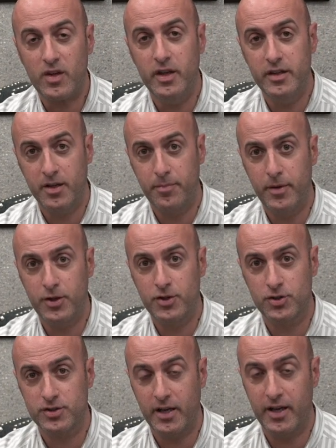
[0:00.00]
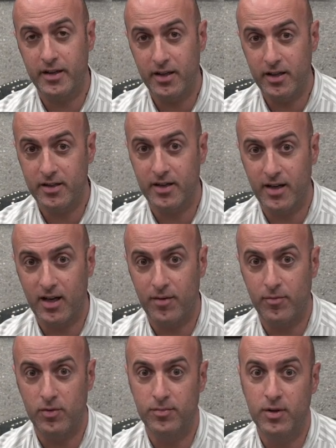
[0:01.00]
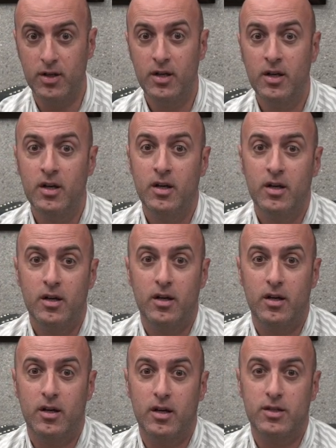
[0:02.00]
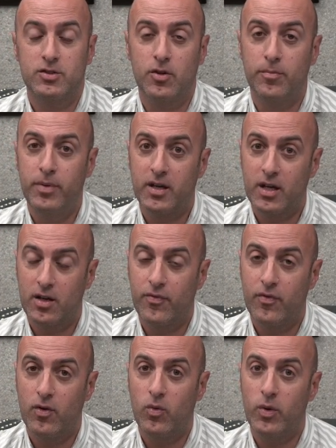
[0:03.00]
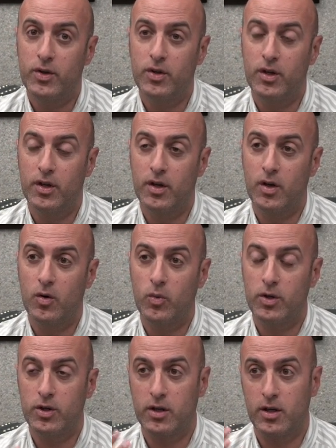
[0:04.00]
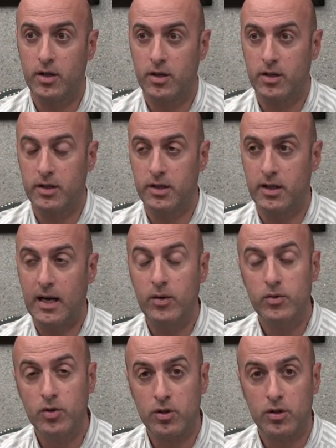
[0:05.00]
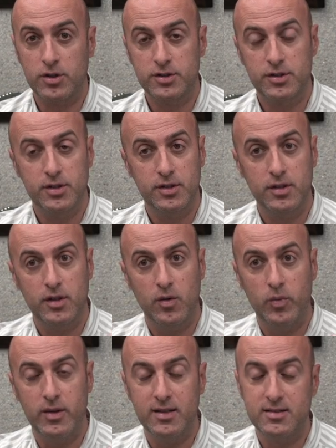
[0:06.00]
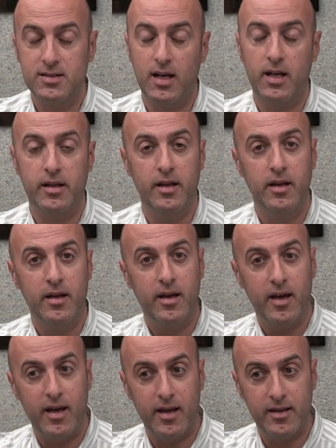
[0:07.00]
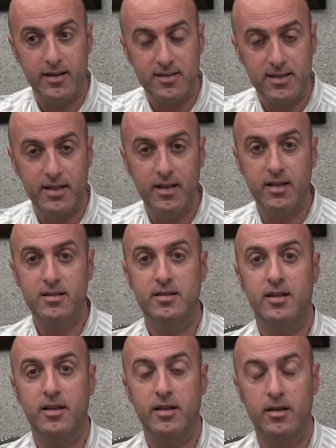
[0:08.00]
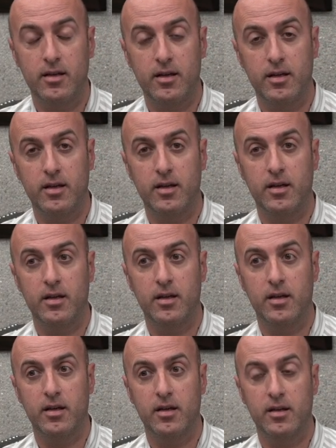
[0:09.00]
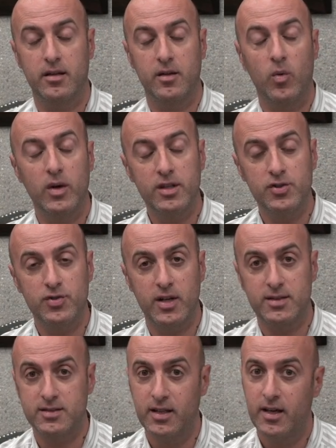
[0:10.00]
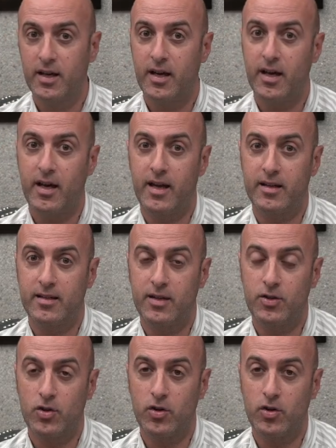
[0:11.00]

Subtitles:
in their pictures and in their album. So be careful when you are outdoors with the sun and the sun hits the wedding dress, and then you're